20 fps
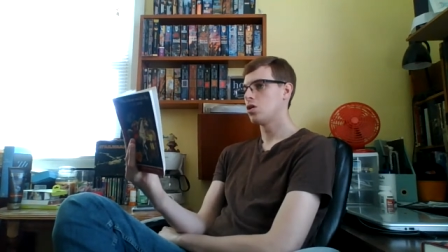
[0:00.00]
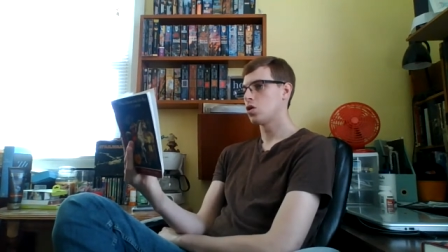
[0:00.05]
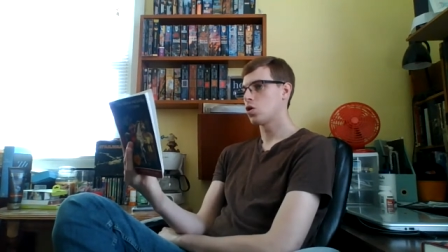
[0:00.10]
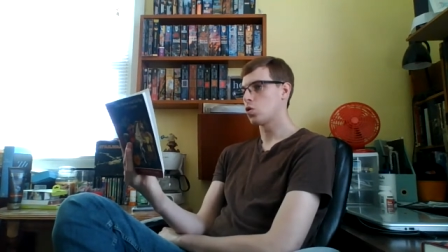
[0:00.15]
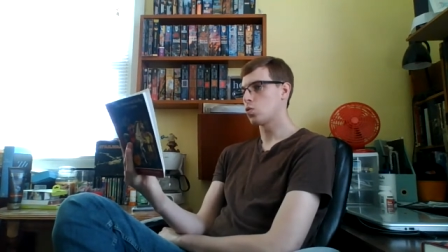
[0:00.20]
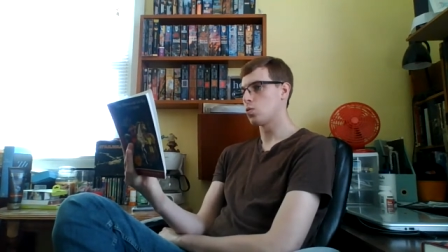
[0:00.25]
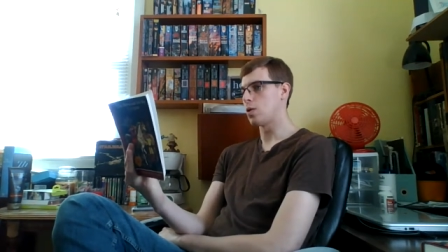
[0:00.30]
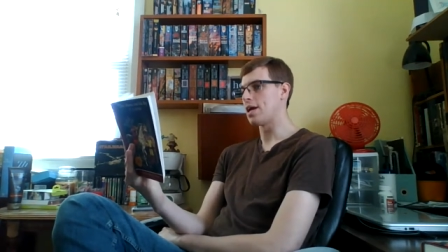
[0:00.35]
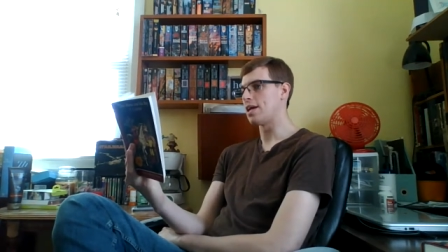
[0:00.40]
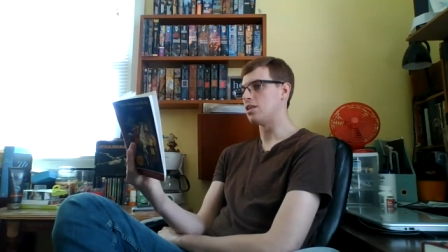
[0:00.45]

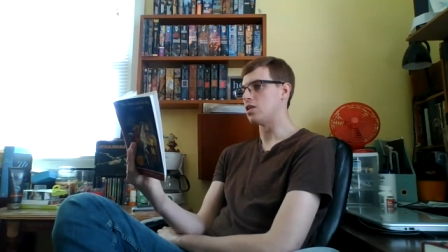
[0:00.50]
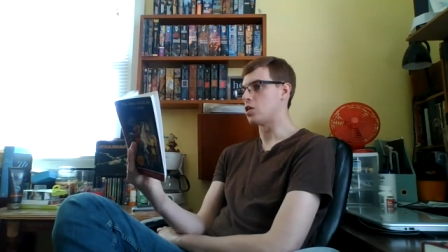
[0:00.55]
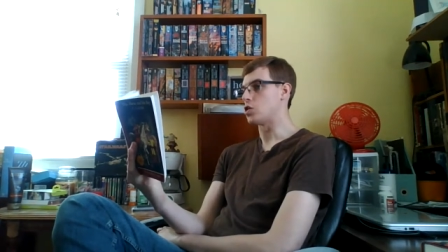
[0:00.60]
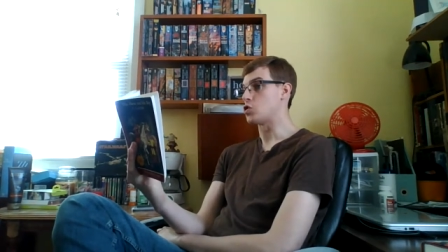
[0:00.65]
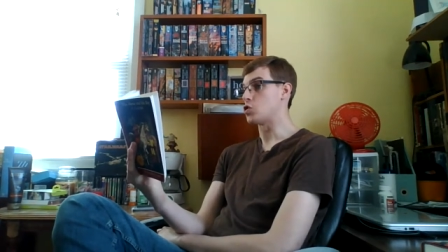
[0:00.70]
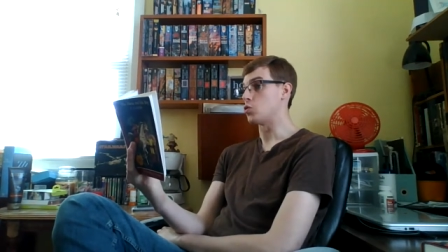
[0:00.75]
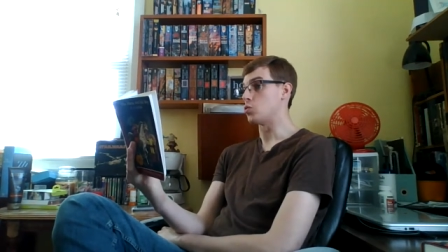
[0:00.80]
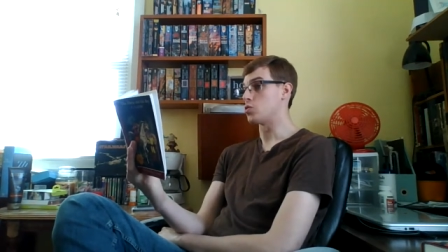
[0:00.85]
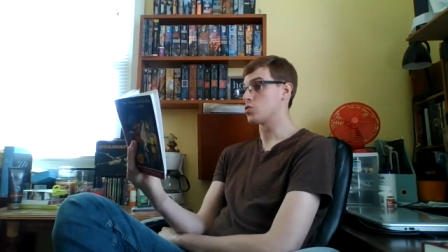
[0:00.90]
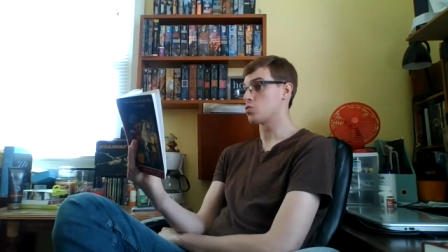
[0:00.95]
Greatly
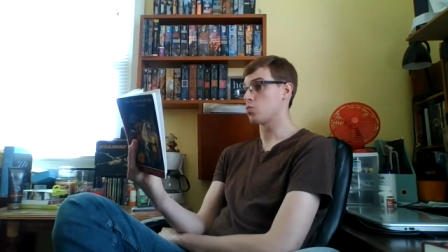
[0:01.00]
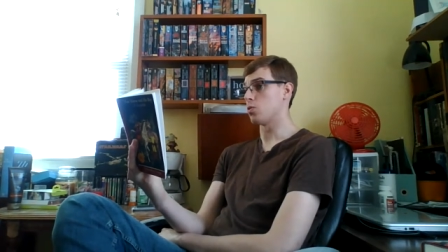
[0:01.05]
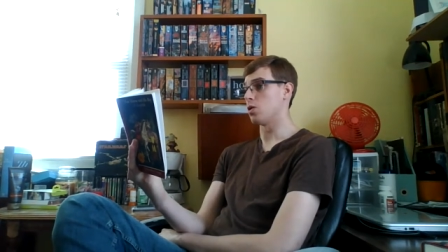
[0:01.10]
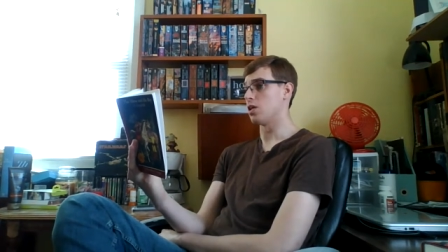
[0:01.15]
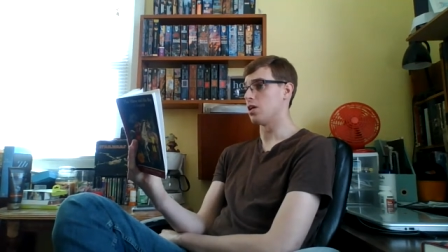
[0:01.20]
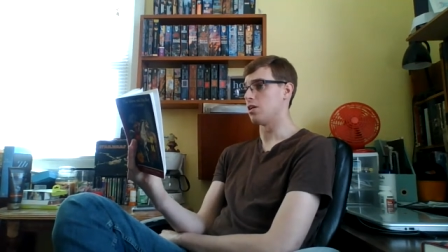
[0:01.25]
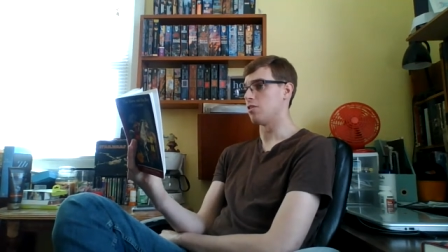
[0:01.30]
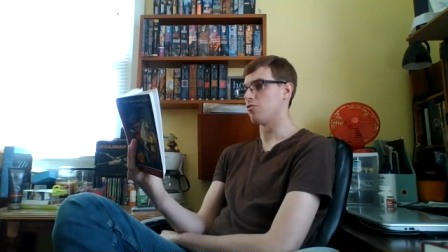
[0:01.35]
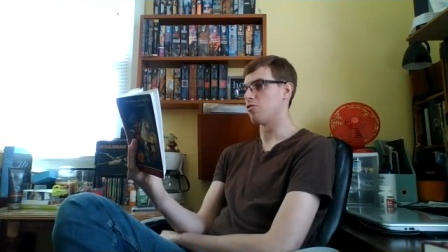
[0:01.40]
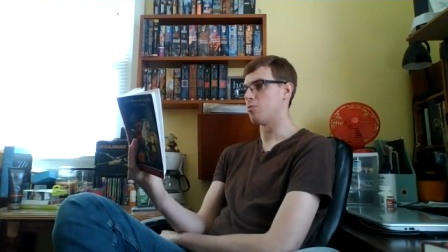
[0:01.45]
to his
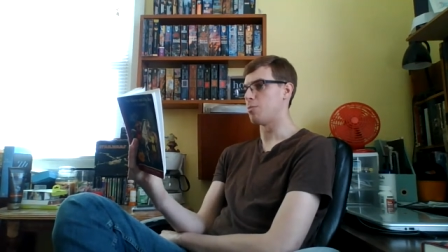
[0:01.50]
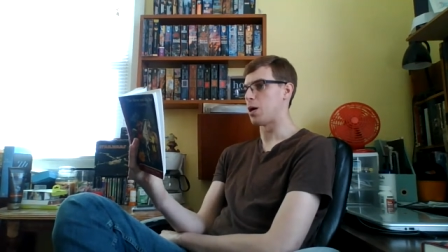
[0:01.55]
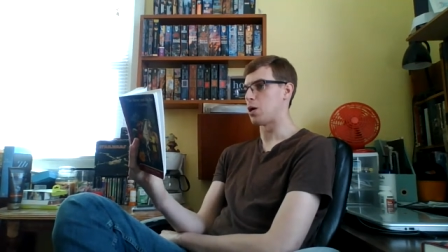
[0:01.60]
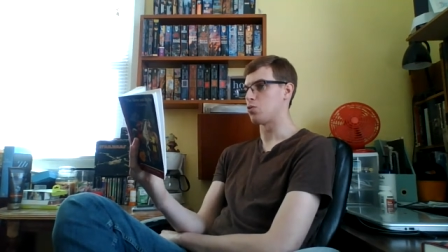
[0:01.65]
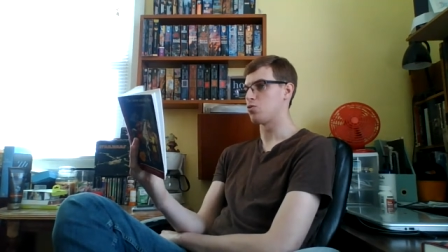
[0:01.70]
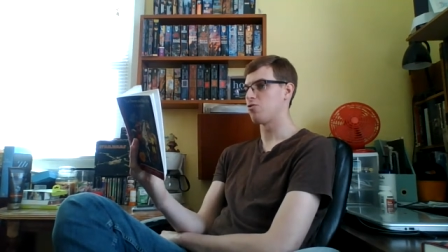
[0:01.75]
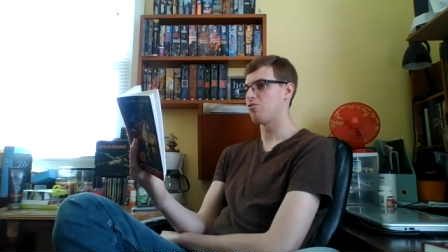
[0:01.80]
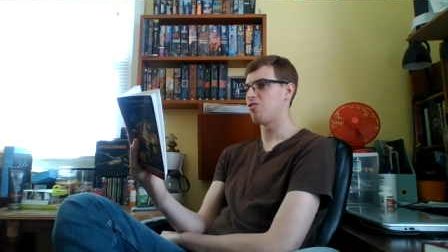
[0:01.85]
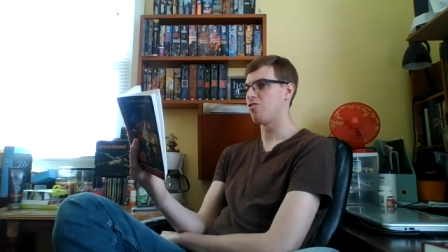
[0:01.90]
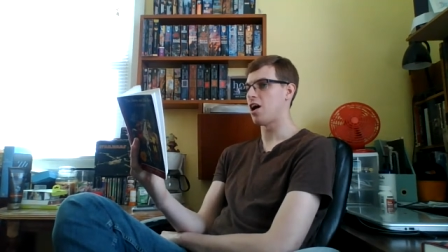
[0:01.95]
relief,
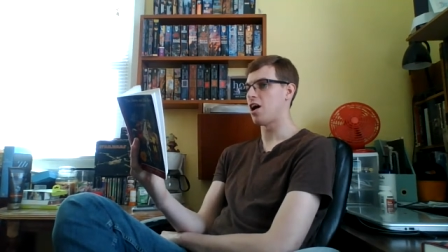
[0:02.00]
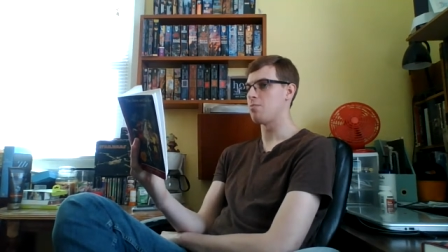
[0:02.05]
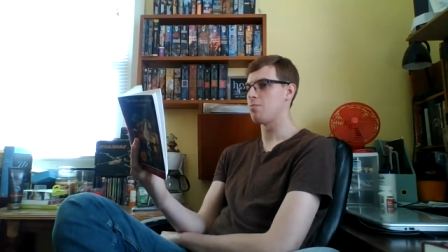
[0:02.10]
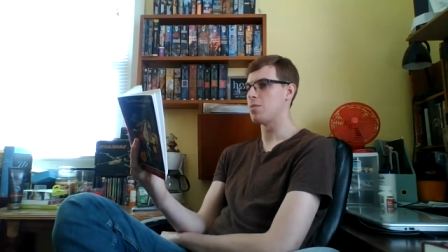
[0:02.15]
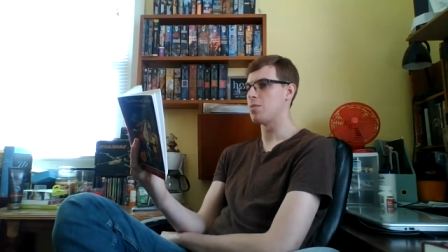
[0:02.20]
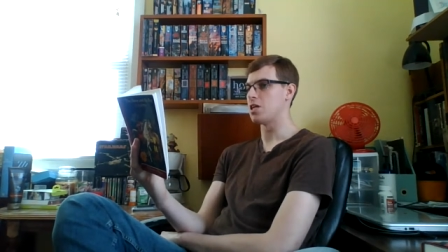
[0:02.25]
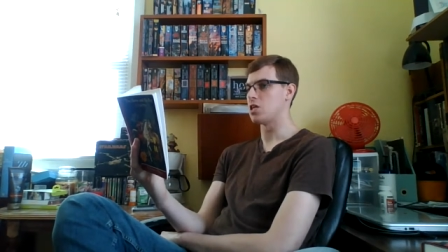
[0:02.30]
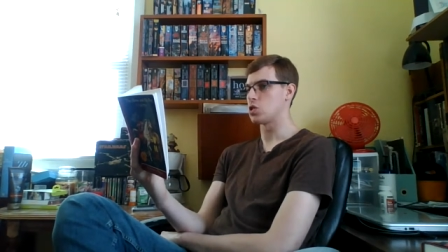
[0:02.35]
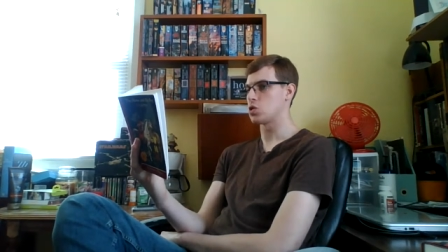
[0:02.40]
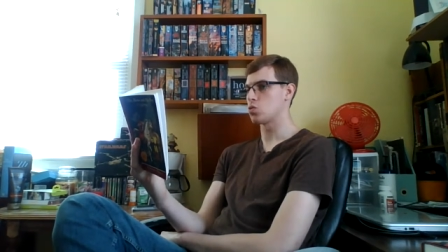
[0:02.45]
about five
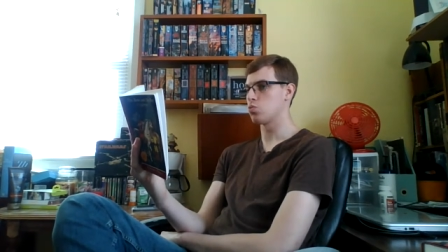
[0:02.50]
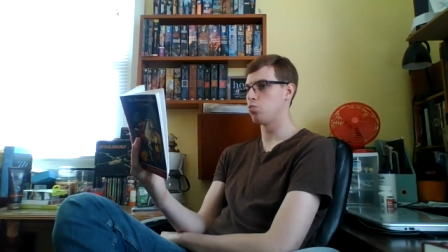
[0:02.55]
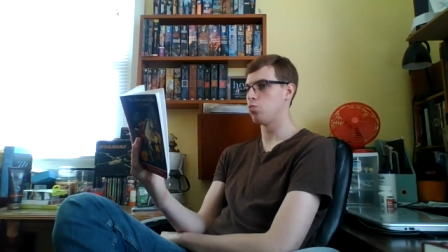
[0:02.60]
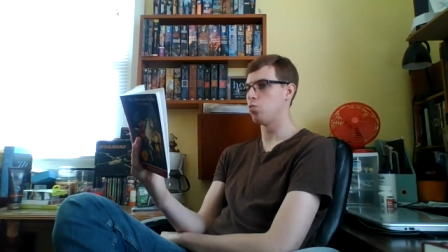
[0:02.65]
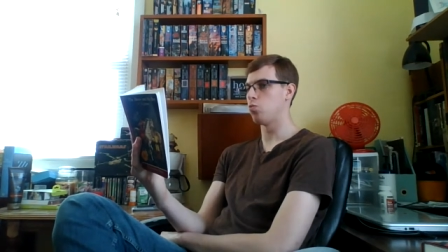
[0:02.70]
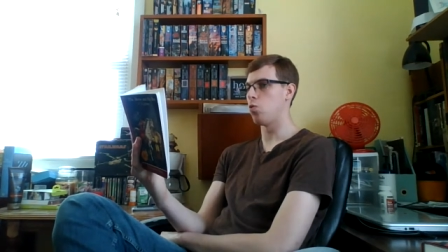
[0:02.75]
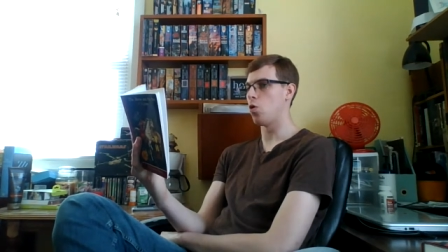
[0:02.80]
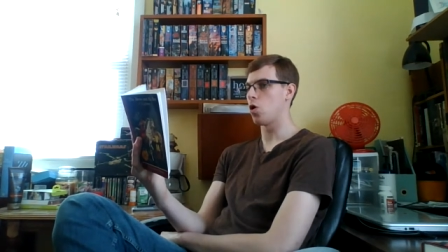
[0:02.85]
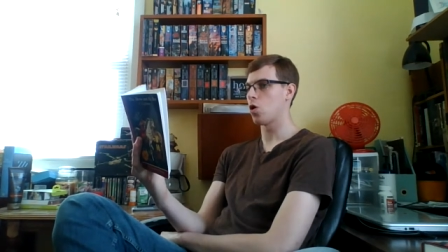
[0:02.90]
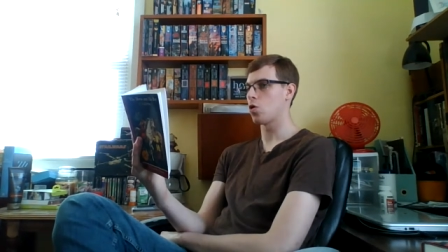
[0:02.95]
minutes'
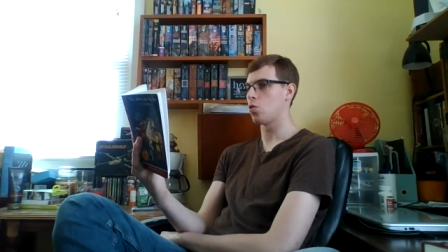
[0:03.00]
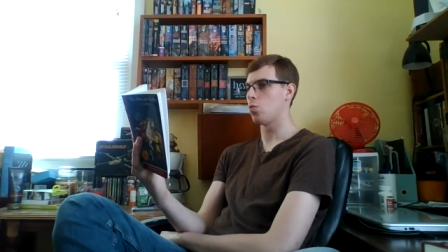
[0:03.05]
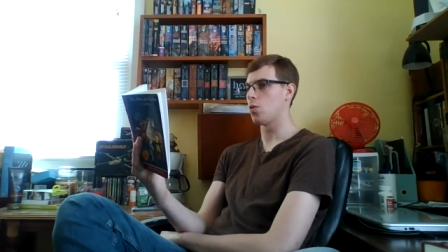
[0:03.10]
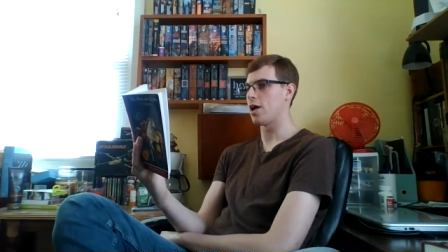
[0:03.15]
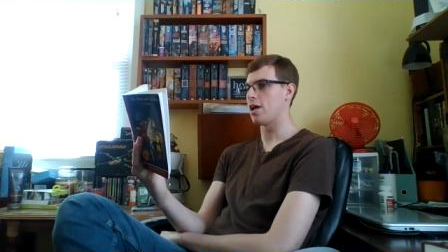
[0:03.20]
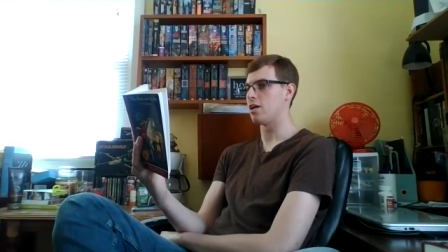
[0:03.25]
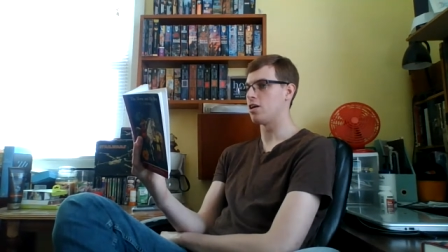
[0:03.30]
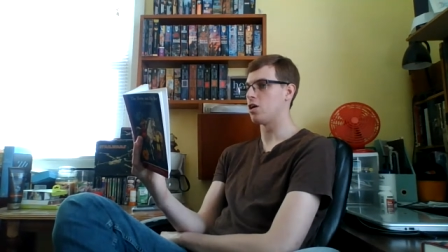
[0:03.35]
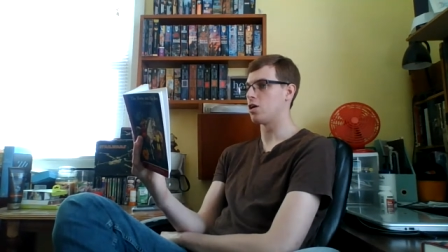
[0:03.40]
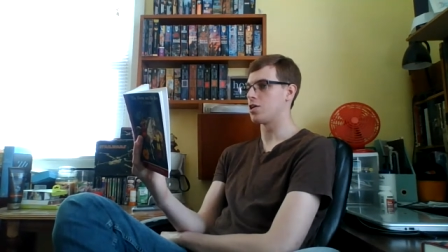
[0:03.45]
walk
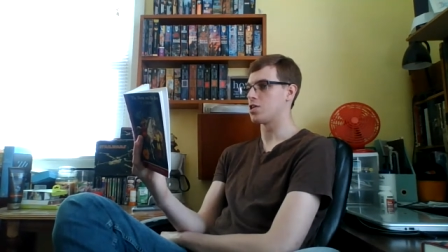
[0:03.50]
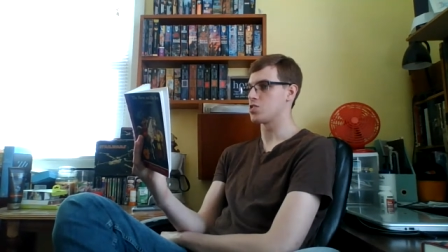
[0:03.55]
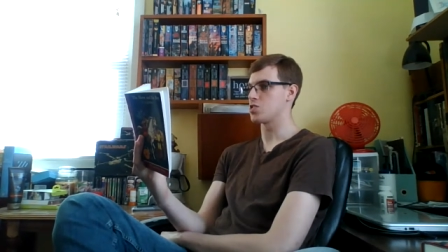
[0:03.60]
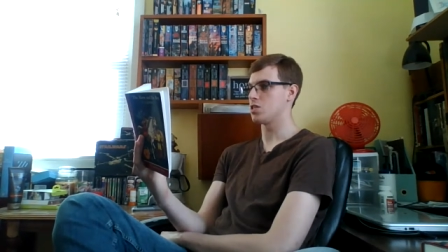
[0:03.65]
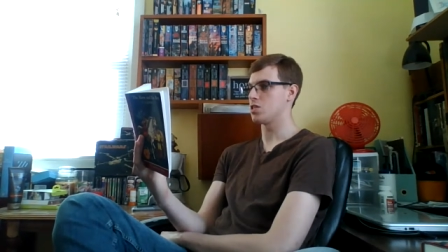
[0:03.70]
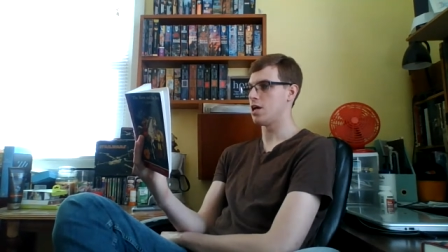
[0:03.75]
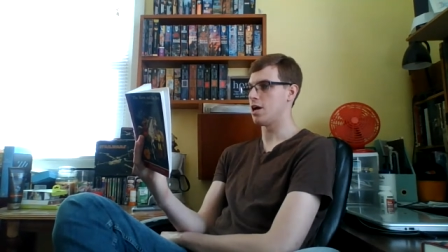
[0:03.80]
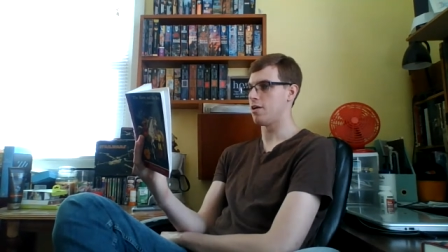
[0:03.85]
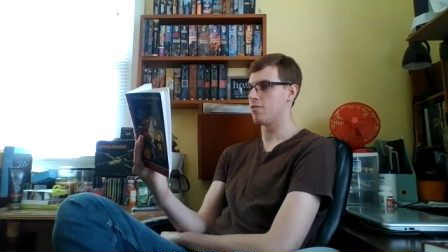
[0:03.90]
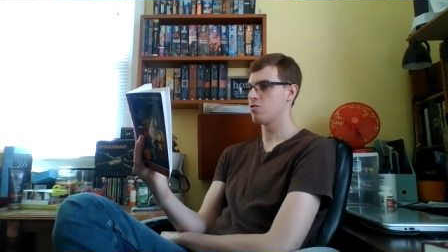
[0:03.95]
away on his
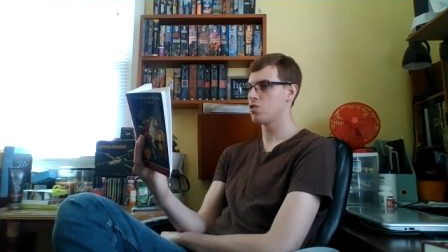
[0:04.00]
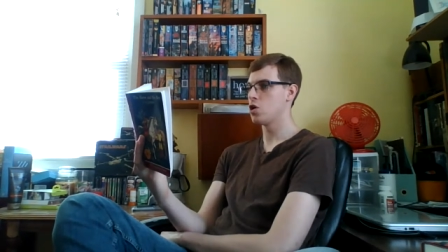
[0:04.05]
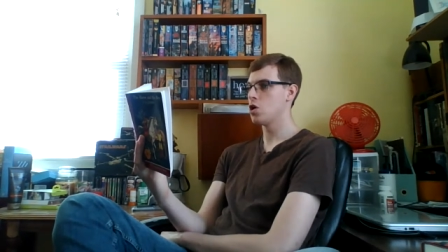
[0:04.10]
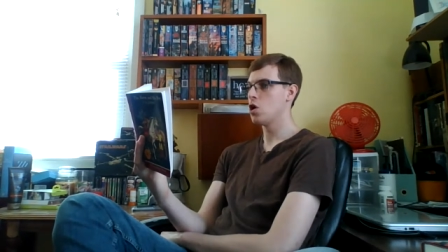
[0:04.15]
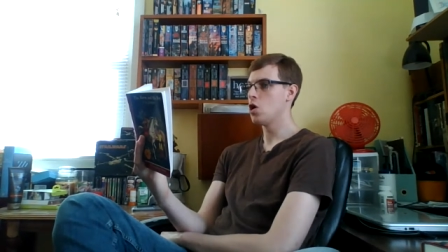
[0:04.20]
left,